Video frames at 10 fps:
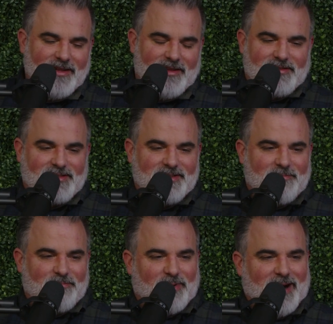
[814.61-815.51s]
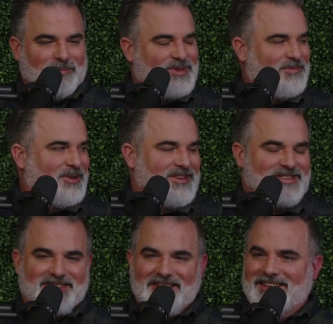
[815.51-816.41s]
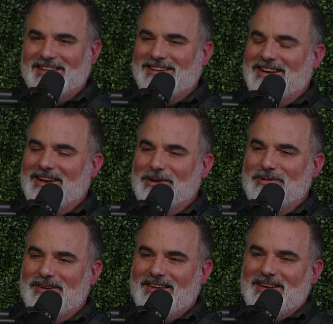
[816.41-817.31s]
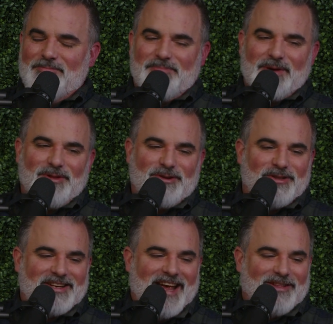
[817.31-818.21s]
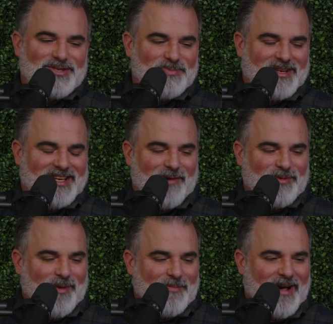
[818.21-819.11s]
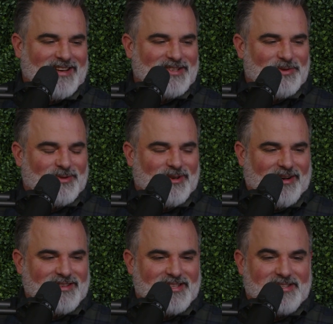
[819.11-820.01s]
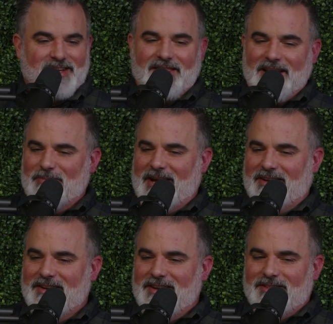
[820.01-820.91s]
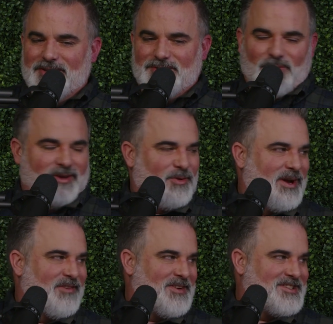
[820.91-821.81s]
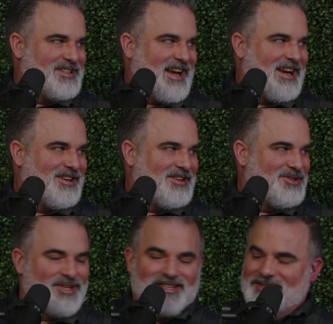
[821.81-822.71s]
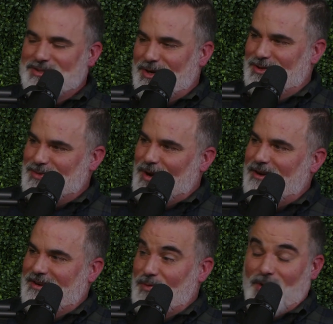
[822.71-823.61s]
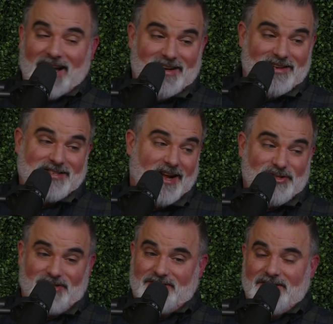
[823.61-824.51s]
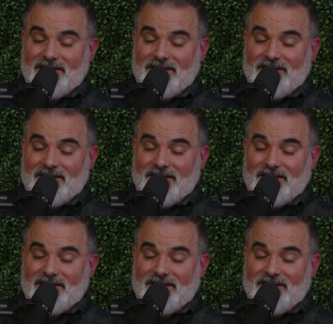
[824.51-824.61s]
this is a perhaps a really silly uh, biblical analogy, but it came to my mind as you were talking, Sissy. I think about the story of the wedding feast at Cana, and Jesus turns water into wine. Yes. And it's not just